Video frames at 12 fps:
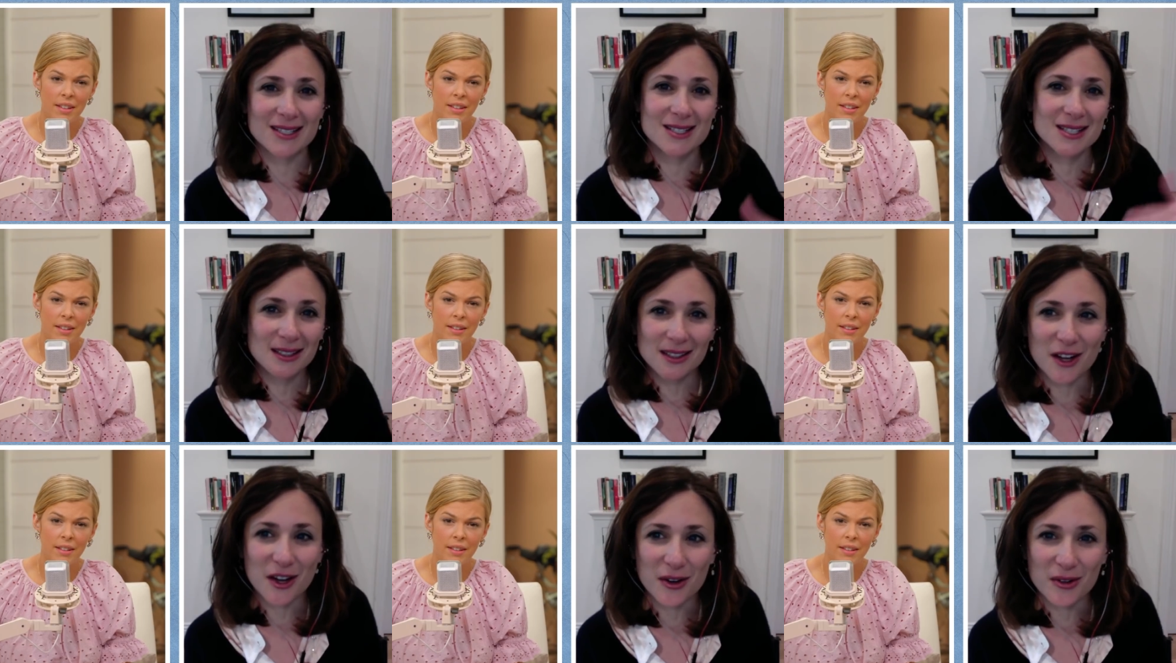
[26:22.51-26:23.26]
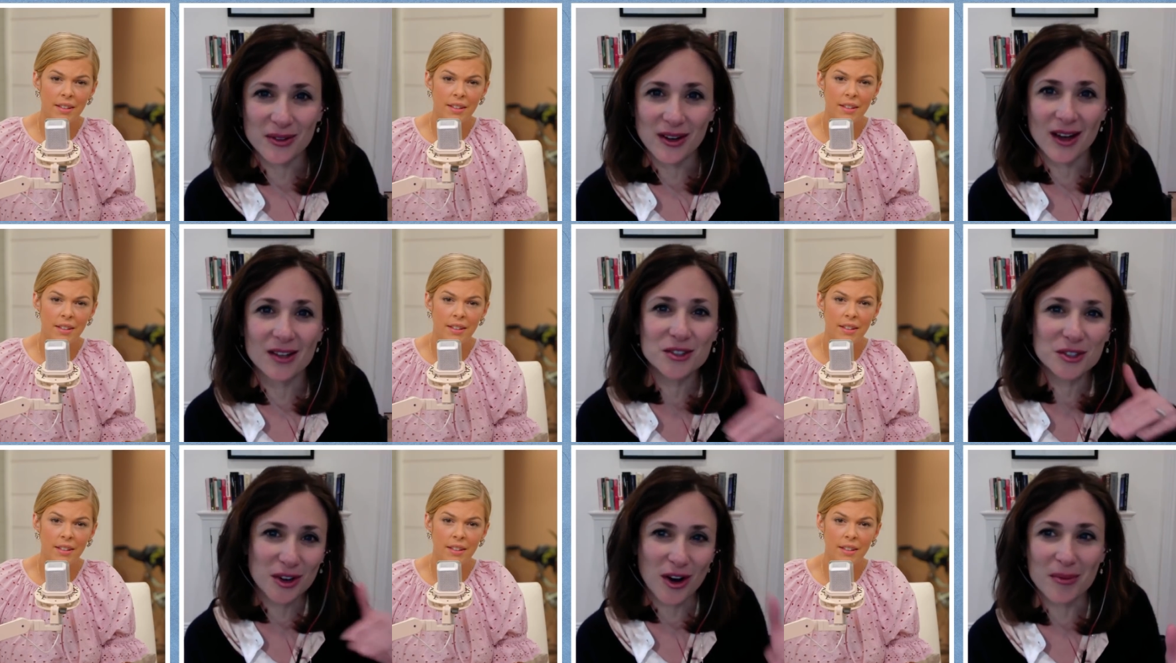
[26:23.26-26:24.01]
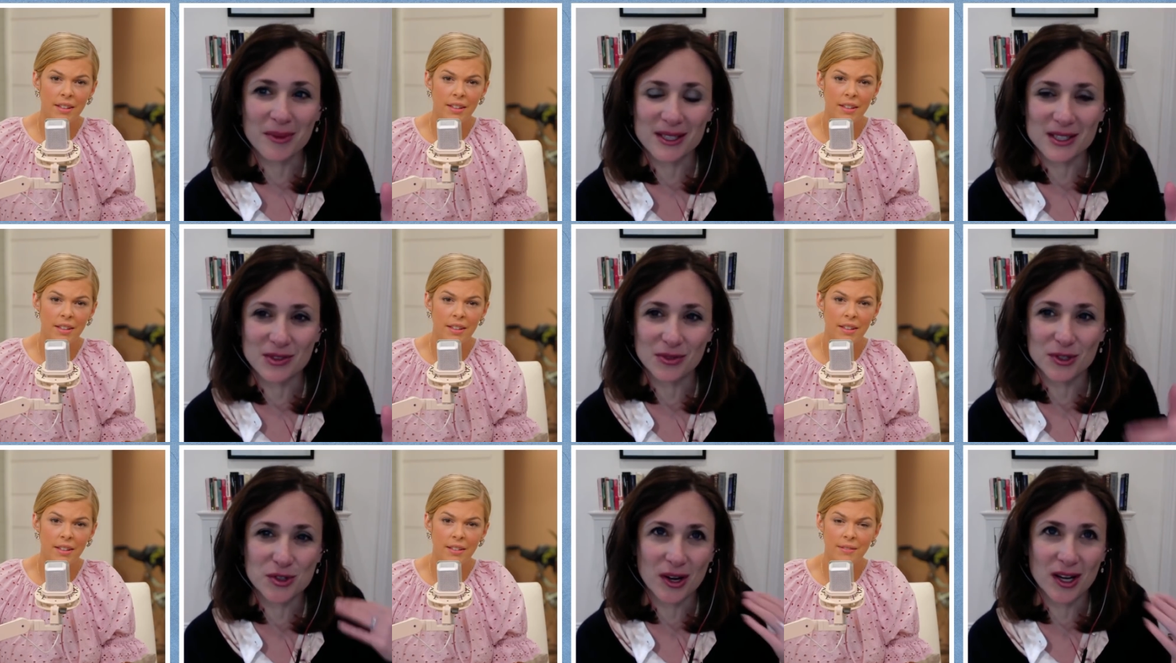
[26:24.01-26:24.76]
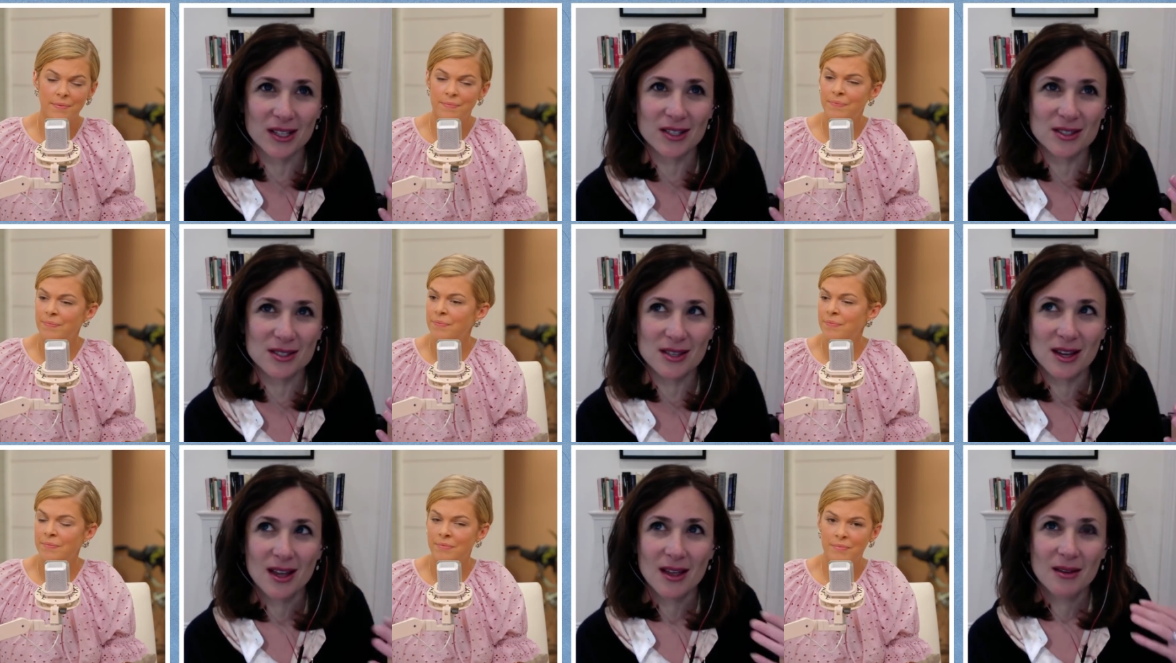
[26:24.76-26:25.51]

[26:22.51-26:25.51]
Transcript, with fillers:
Speaker 1: silicone undergarments for trans,